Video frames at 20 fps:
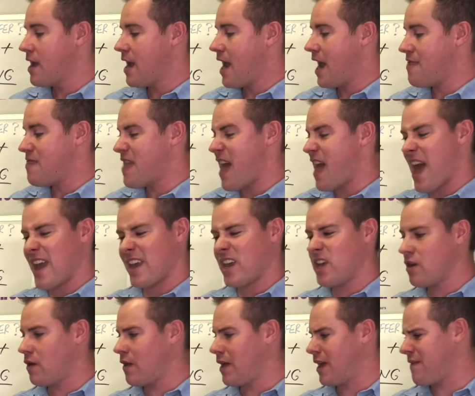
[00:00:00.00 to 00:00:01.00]
And that,
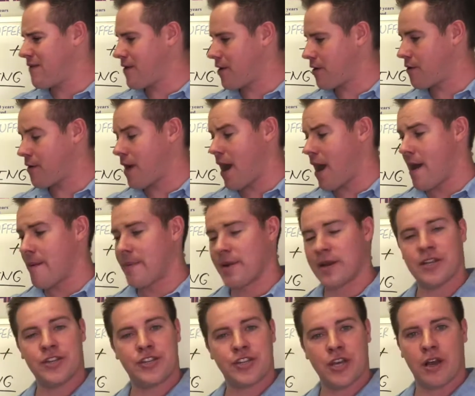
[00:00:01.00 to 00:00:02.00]
like if you're grabbing
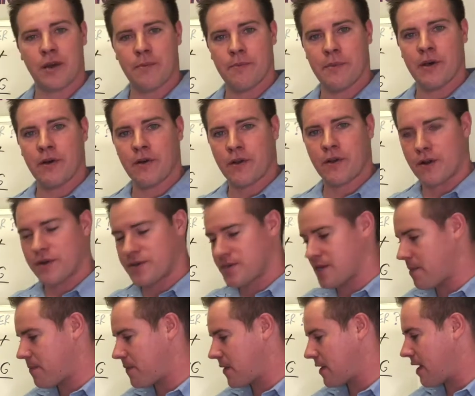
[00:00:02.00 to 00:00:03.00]
a jug of milk or
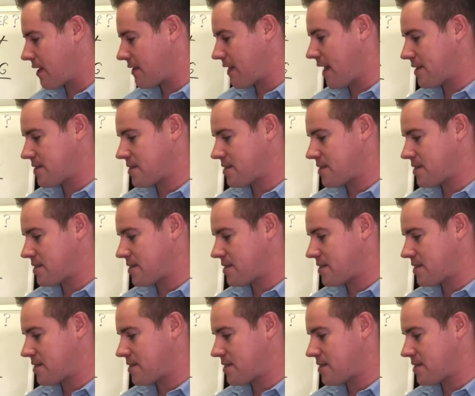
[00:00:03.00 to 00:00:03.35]
something like that,